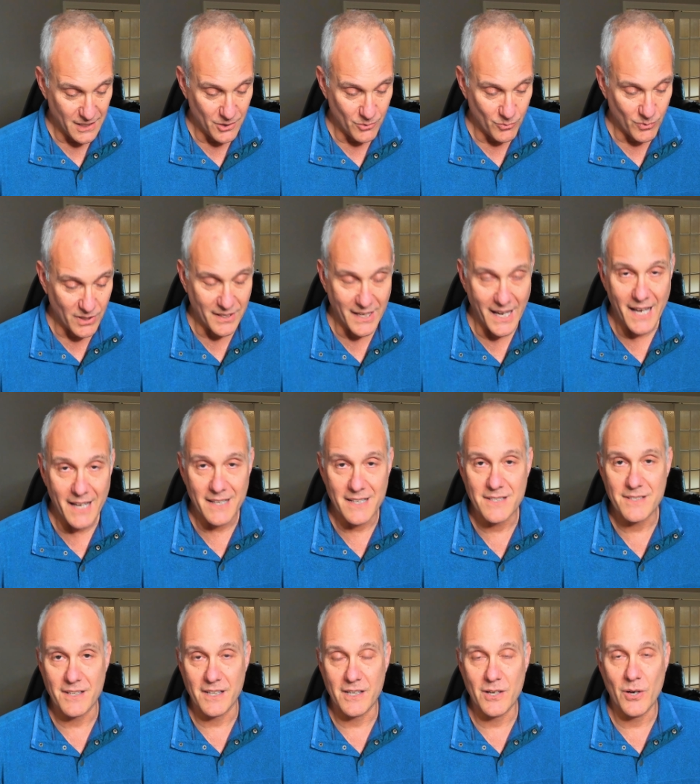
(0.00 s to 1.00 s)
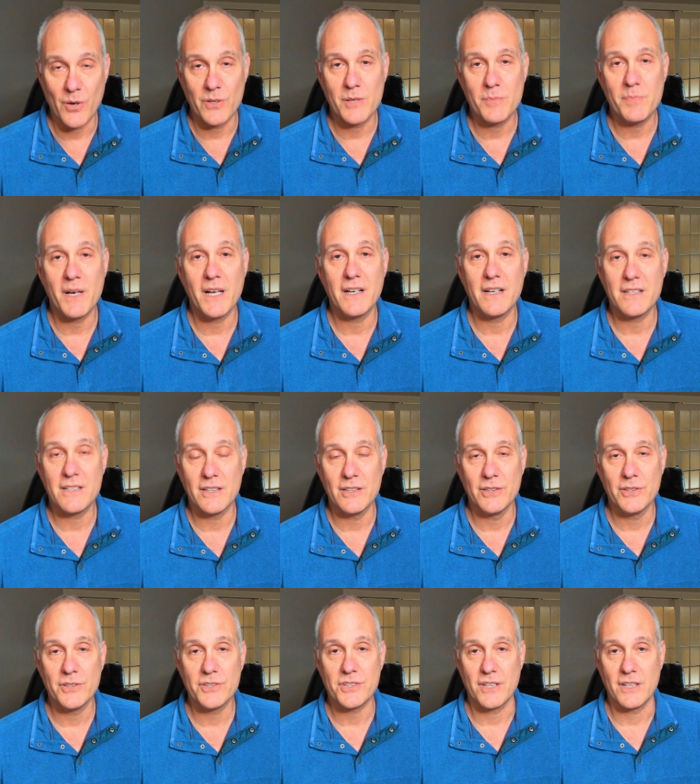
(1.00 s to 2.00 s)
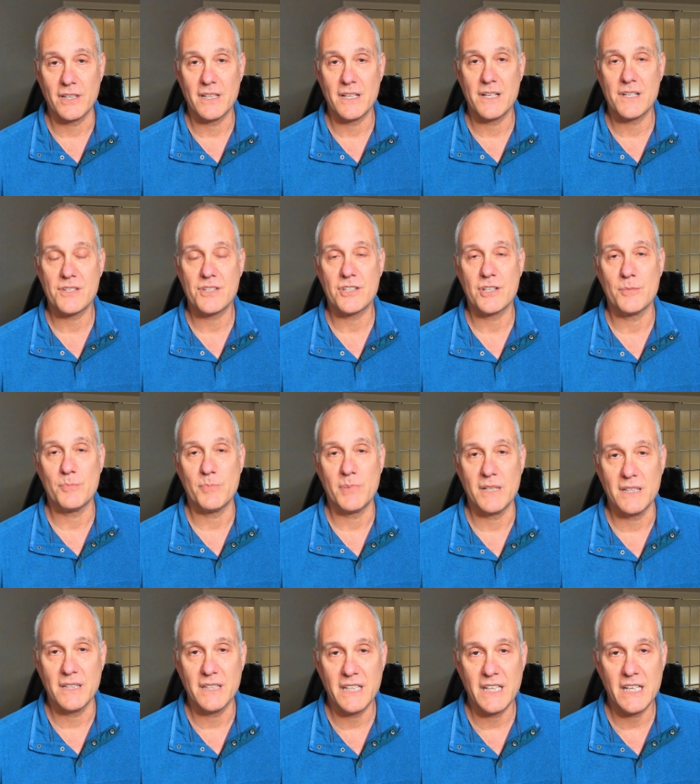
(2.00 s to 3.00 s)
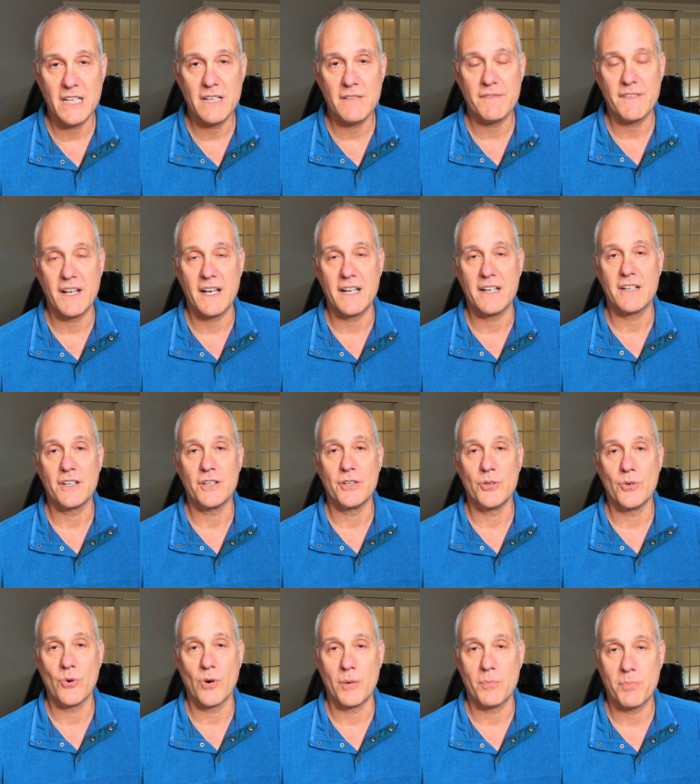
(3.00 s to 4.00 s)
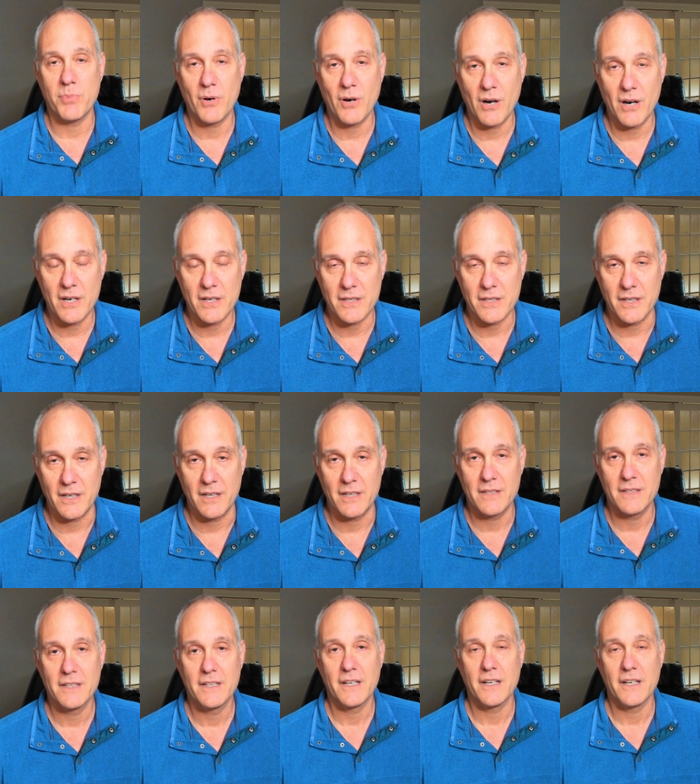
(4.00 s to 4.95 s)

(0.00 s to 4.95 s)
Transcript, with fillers: Well, that is the codependent delusion, is to believe that your partner,